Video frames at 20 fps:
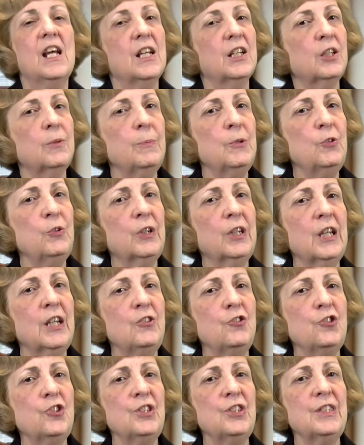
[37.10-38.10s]

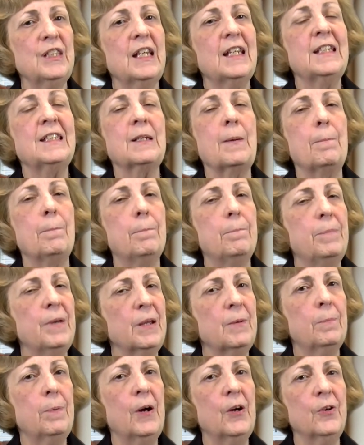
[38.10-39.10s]
Communication is a
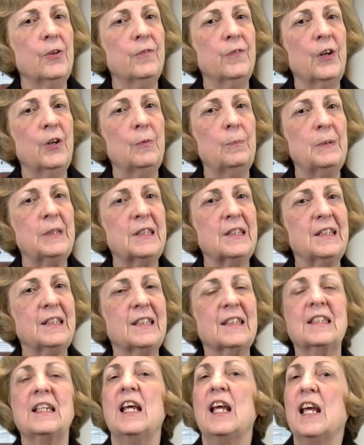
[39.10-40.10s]
big part of our
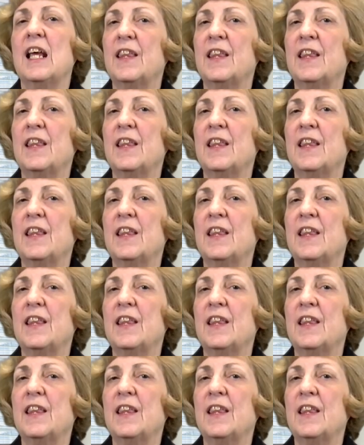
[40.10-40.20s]
business.